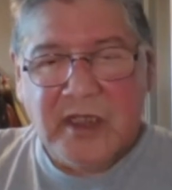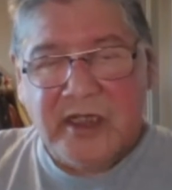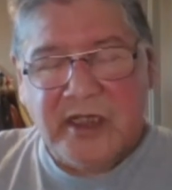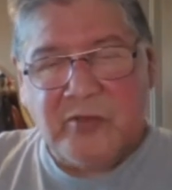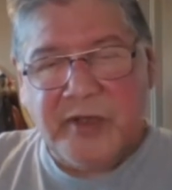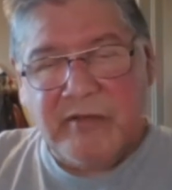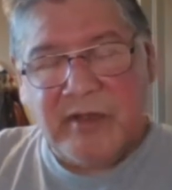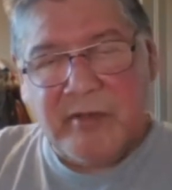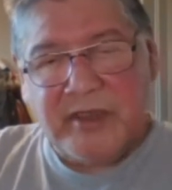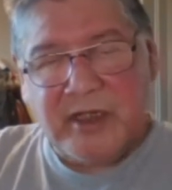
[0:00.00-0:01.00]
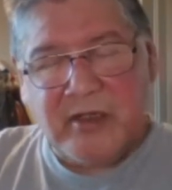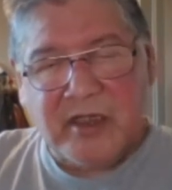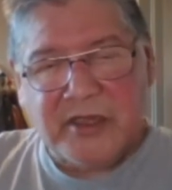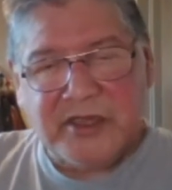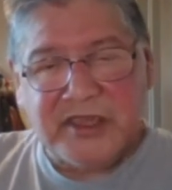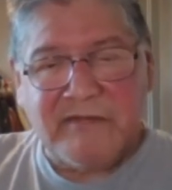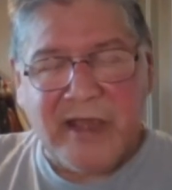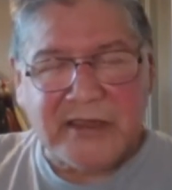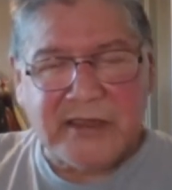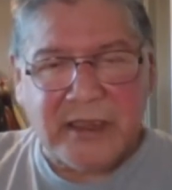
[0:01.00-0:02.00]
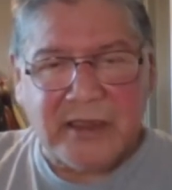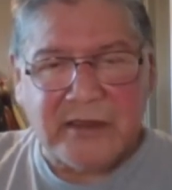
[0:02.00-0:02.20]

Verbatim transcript: Another way of coming to knowledge is fasting.